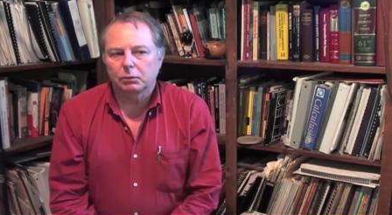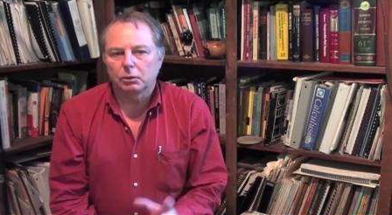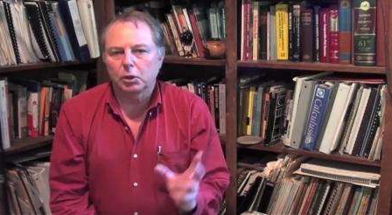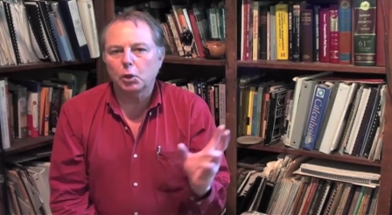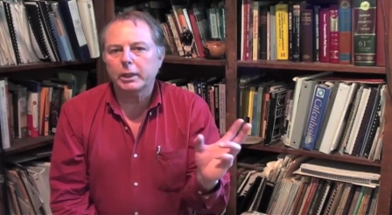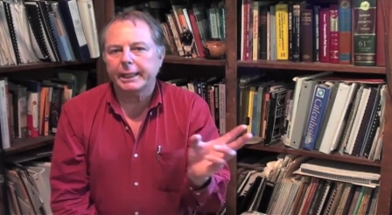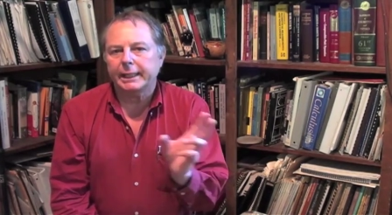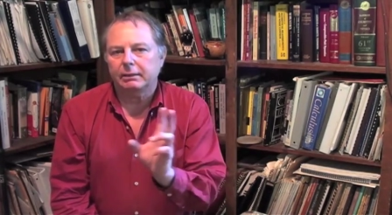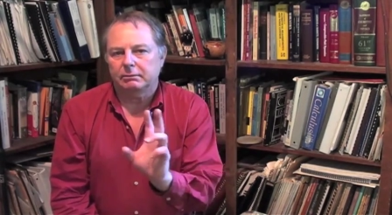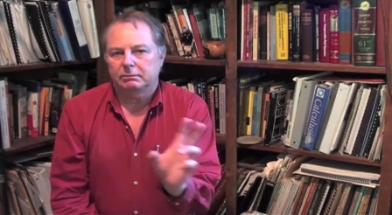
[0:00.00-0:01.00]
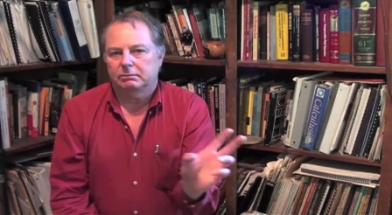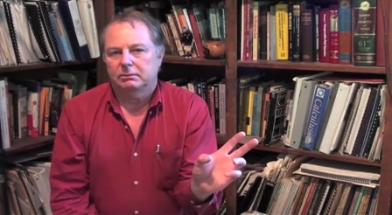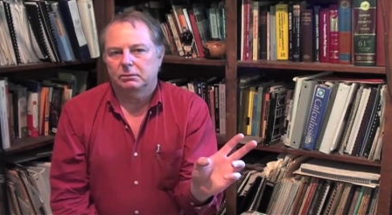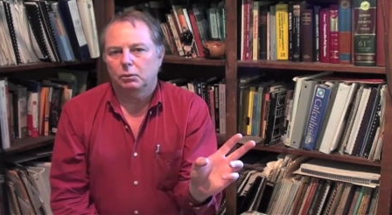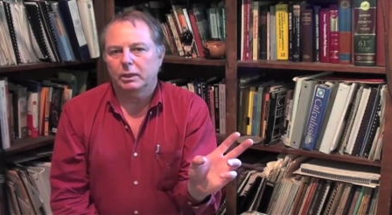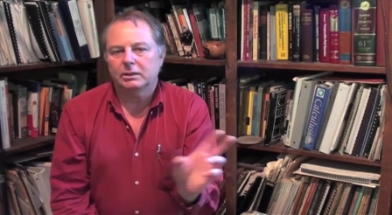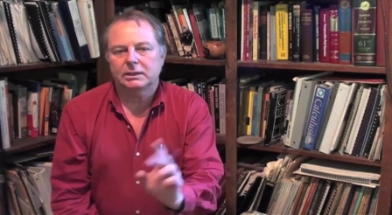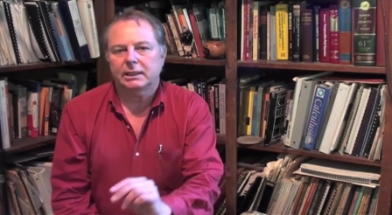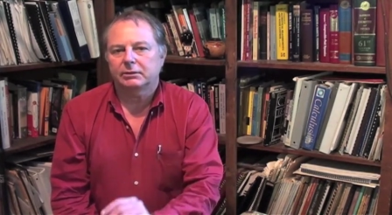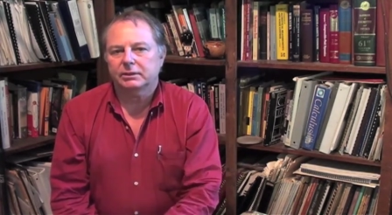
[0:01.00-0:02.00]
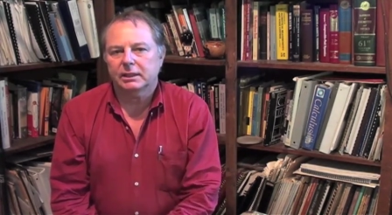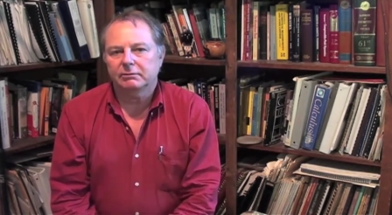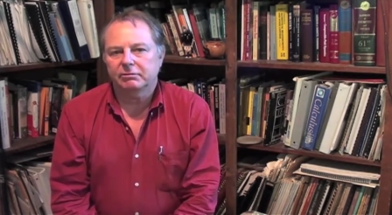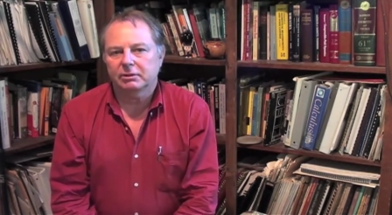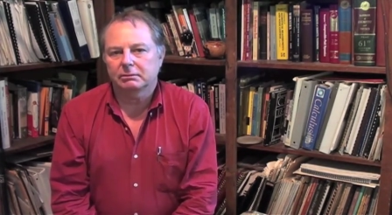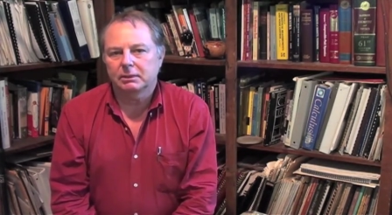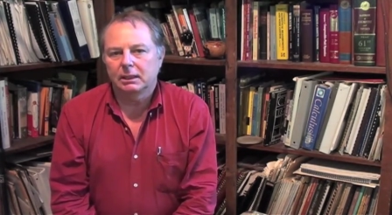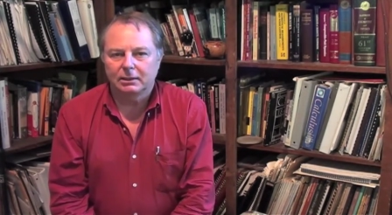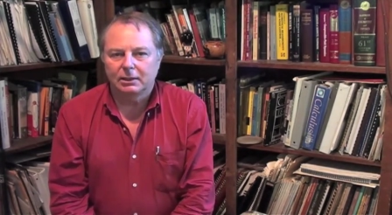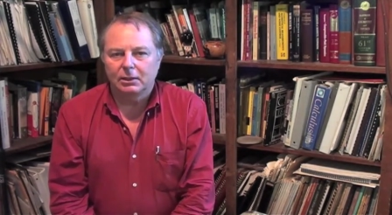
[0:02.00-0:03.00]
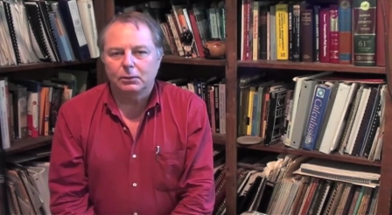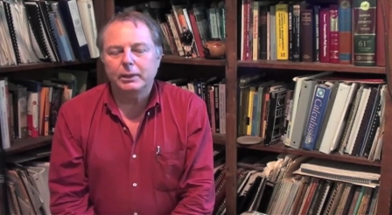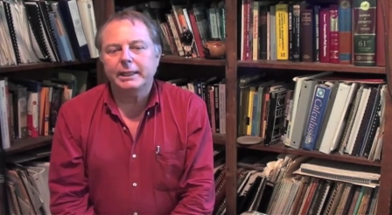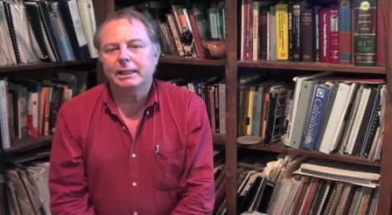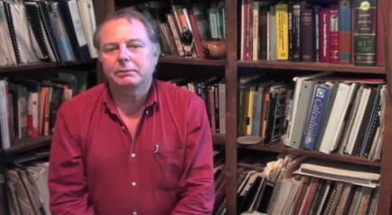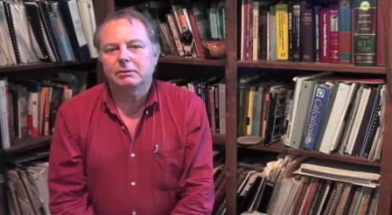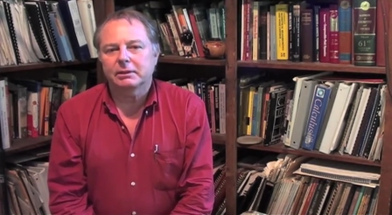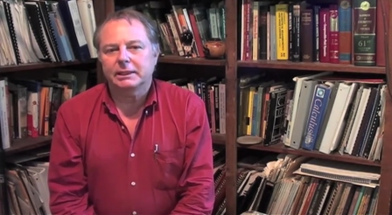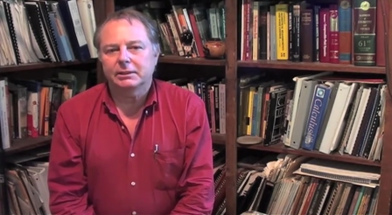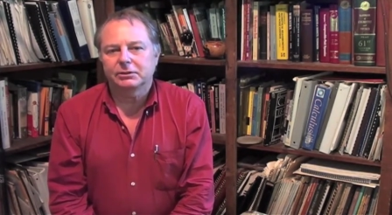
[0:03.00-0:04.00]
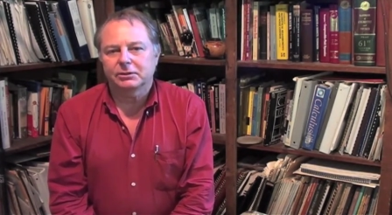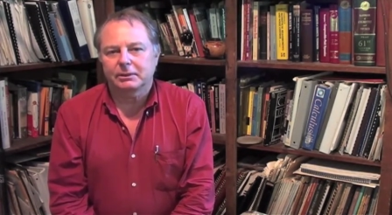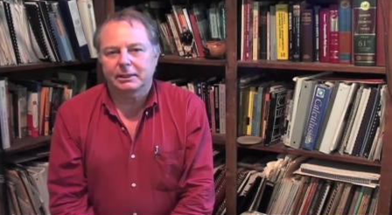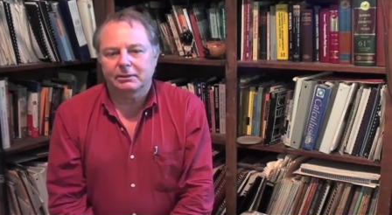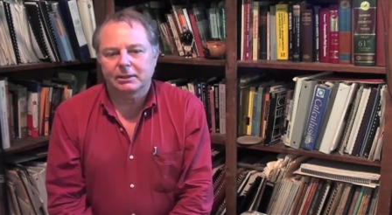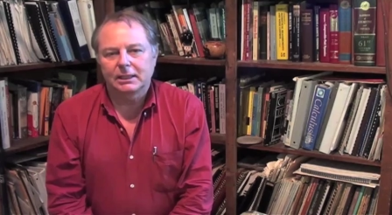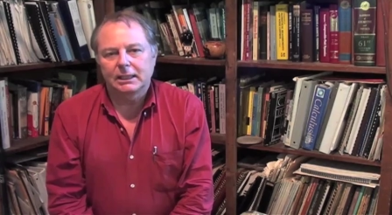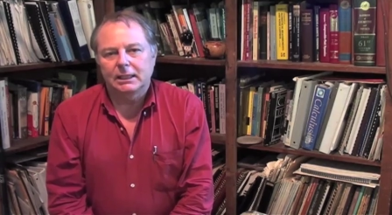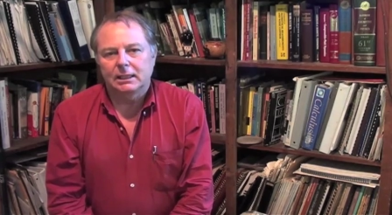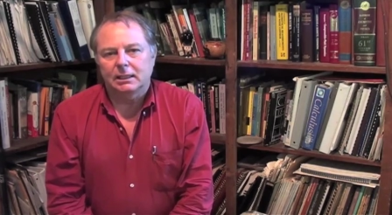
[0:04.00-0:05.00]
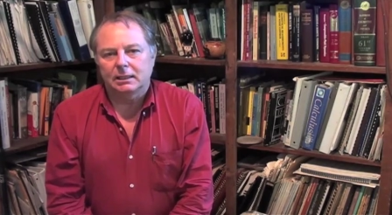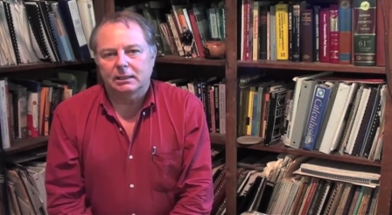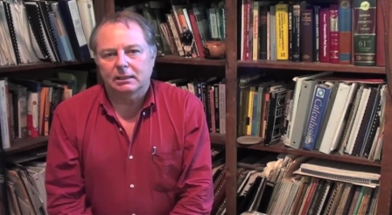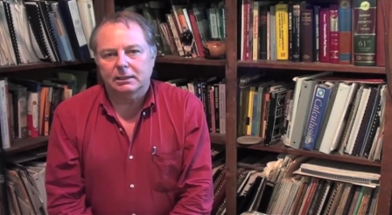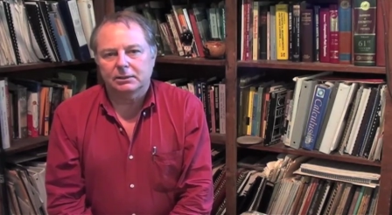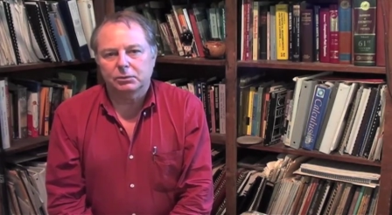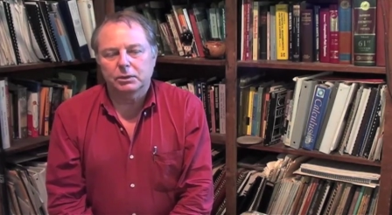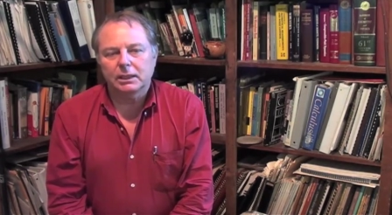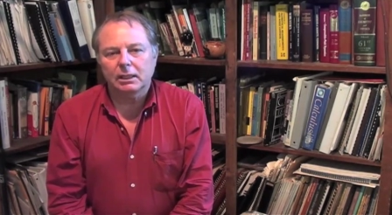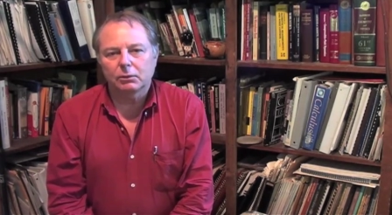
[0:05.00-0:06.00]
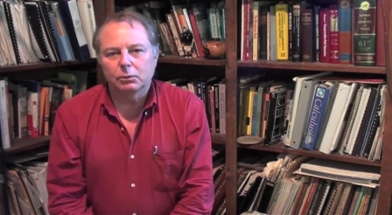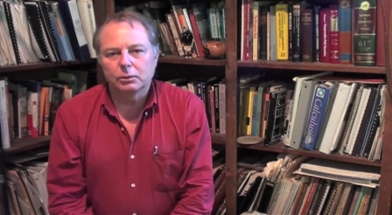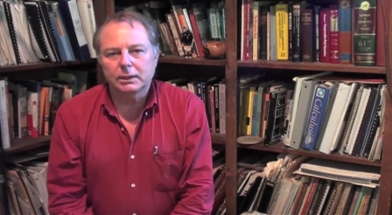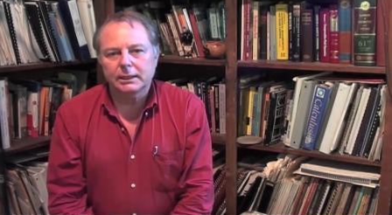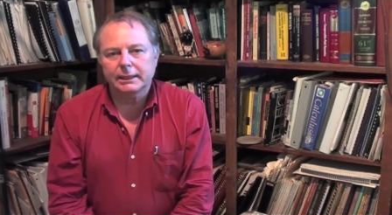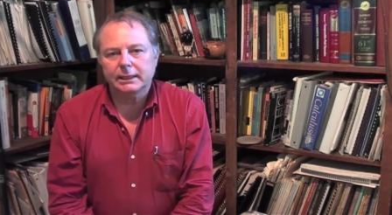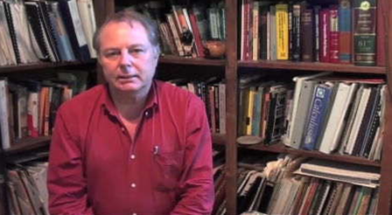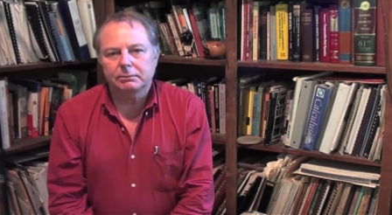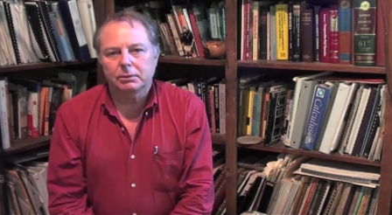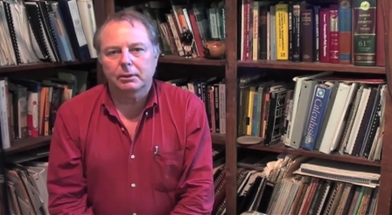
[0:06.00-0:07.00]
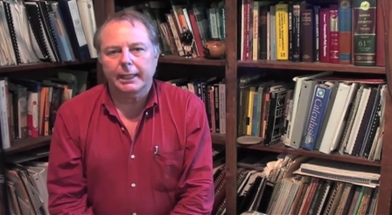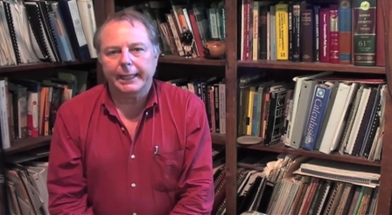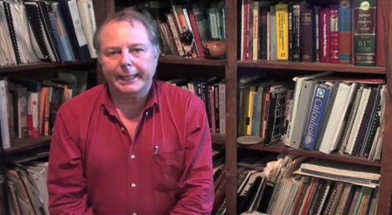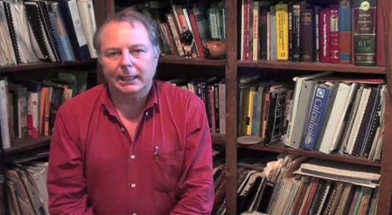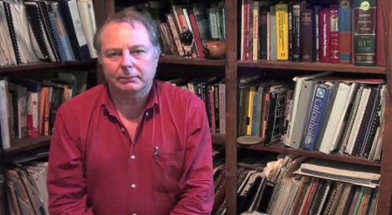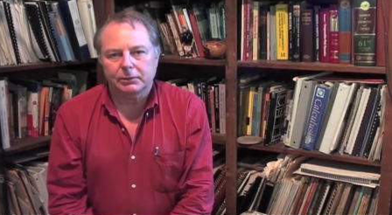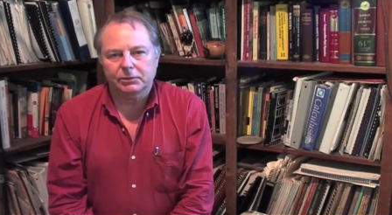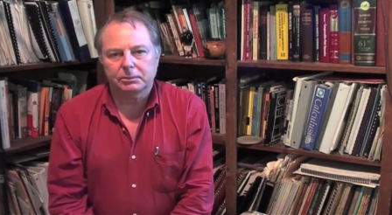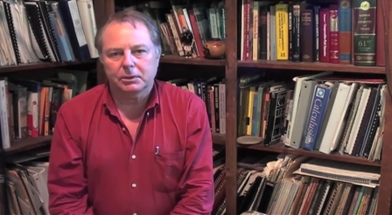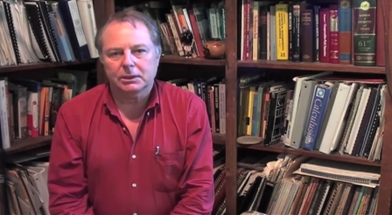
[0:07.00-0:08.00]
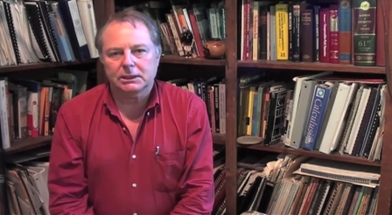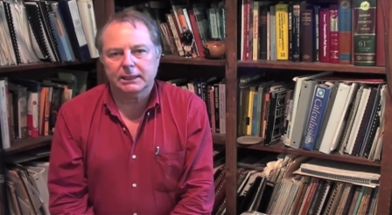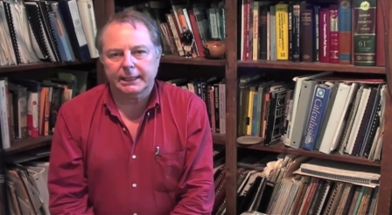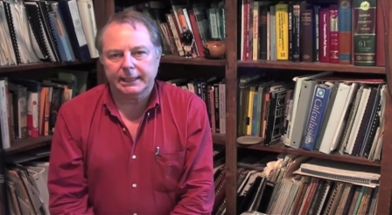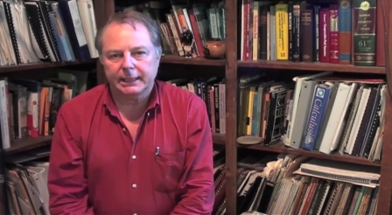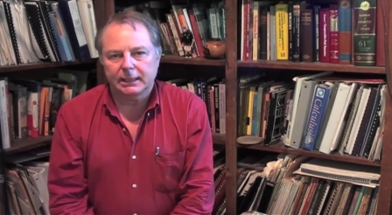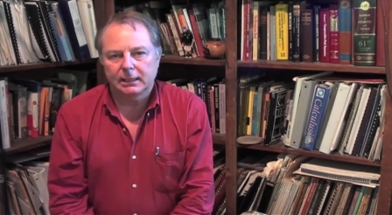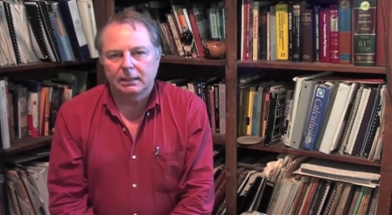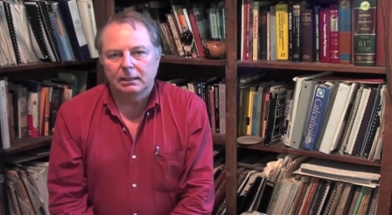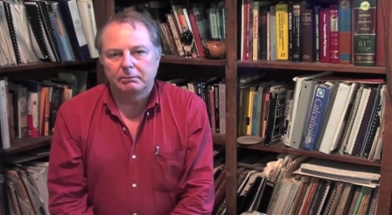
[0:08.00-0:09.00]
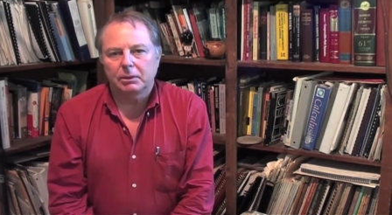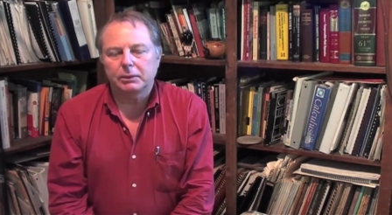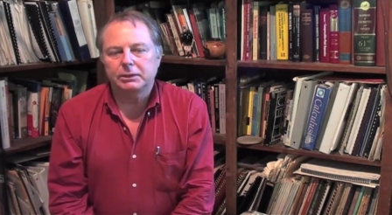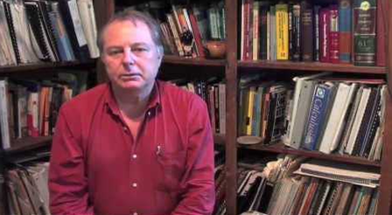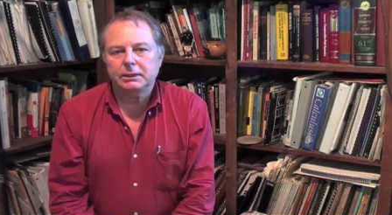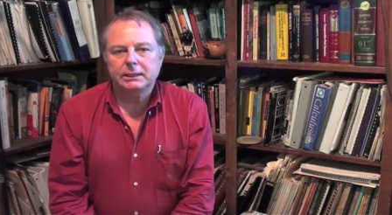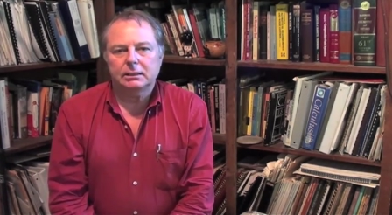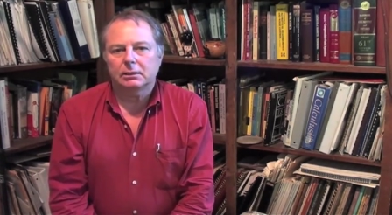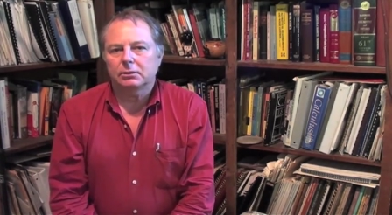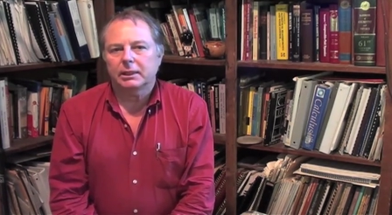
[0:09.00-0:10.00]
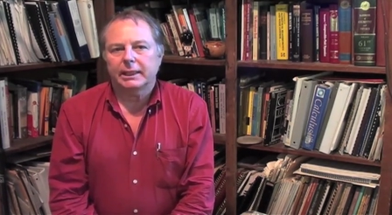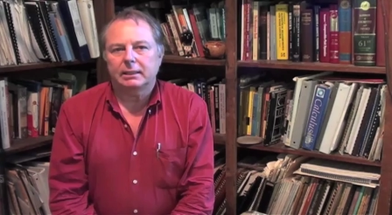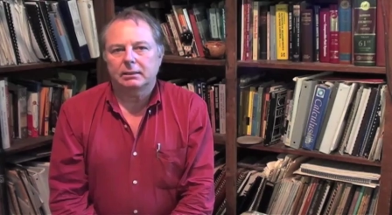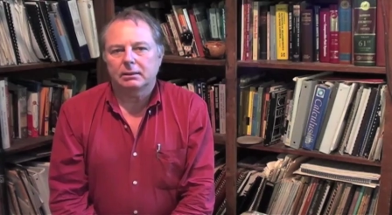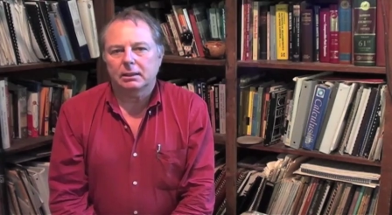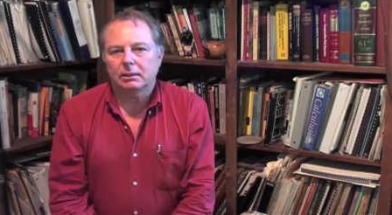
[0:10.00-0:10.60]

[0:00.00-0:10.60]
locate where sounds come from. We can't move our ears around because we're not really prey animals per se, but we do need to locate